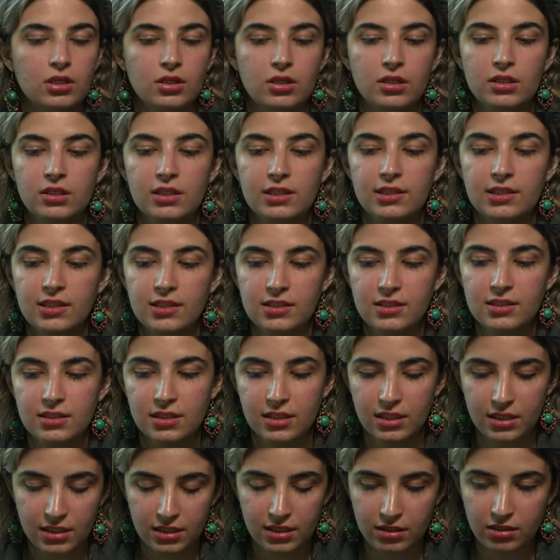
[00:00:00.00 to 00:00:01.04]
There is
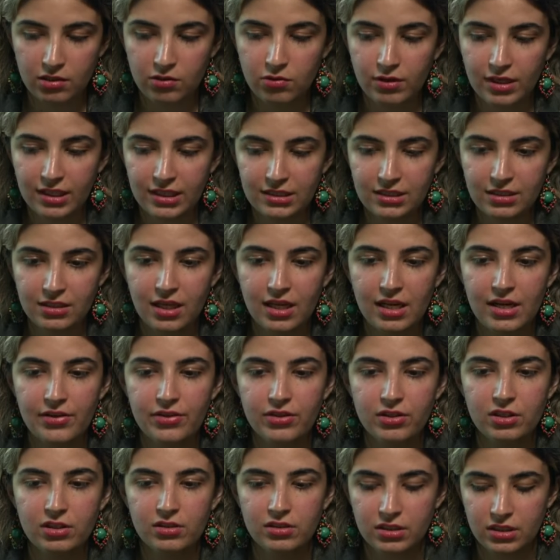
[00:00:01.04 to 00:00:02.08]
uh, quite a lot of
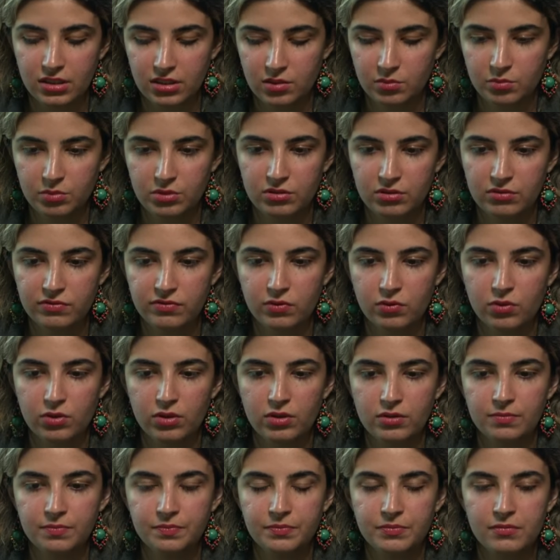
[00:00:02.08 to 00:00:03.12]
theory in
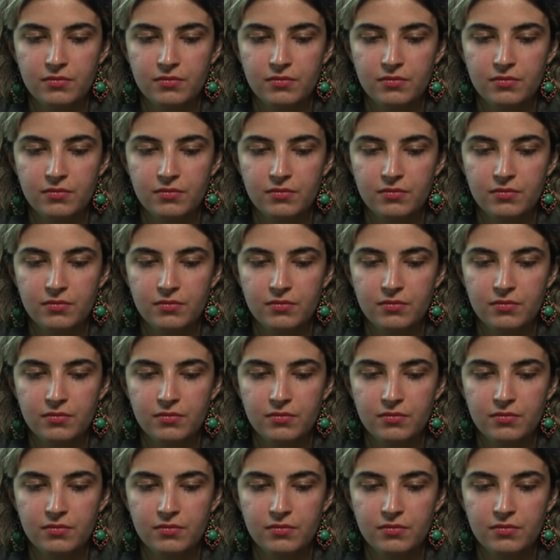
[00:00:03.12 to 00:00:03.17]
b4.